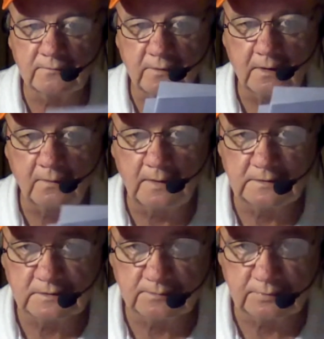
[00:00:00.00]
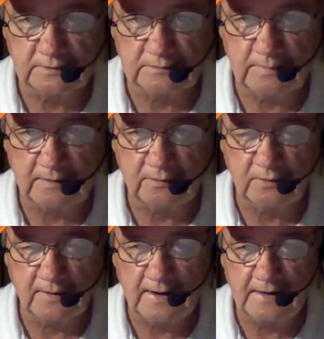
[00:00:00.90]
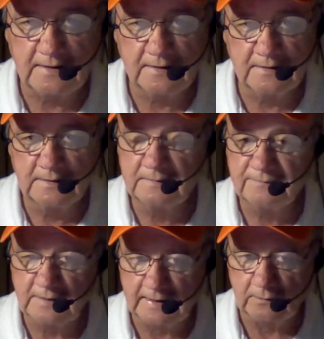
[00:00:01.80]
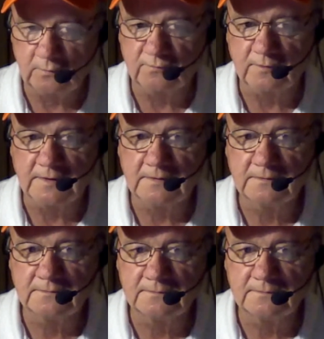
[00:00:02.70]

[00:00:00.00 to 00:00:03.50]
as always to please bet with your head, not over it.